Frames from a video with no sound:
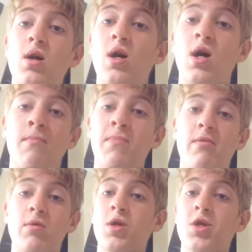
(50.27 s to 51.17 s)
I'm
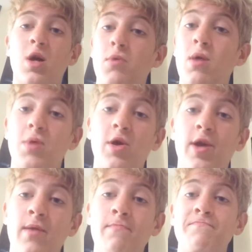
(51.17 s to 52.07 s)
never going to stop
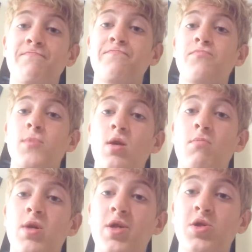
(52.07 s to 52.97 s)
uploading. I'm
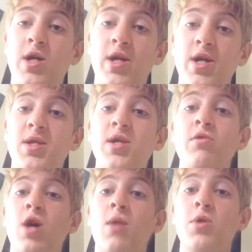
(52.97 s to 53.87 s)
going to try to continue
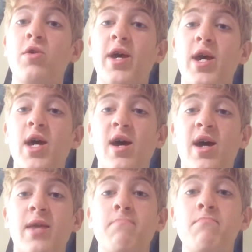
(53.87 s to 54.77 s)
to upload at
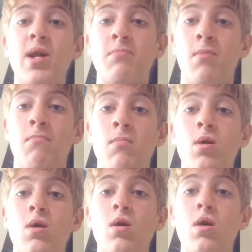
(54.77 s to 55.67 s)
a minimum
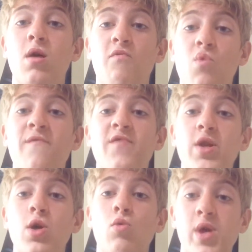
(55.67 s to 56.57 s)
of one
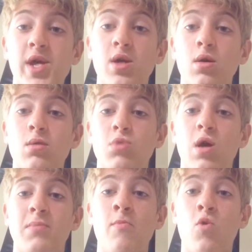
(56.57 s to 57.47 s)
video a week,
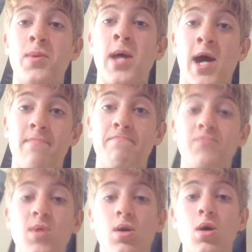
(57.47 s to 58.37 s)
probably more than that.
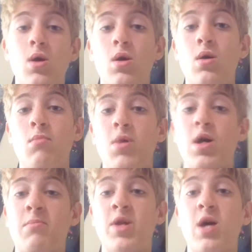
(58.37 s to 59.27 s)
But
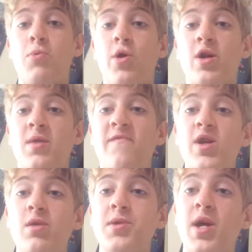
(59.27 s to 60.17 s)
I'm going to upload another
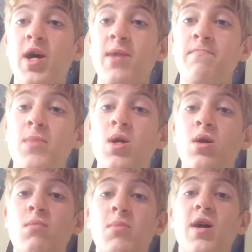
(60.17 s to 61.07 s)
video today.
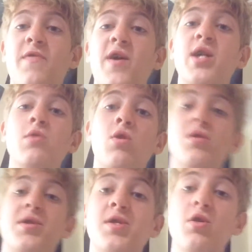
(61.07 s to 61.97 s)
But uh, thank you all
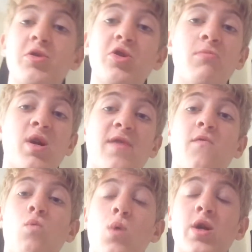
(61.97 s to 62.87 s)
so, so much for
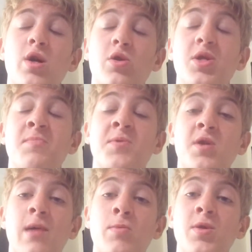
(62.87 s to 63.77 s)
100
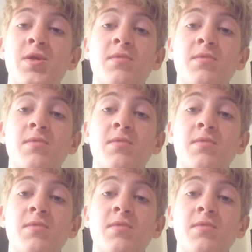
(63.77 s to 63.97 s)
subscribers.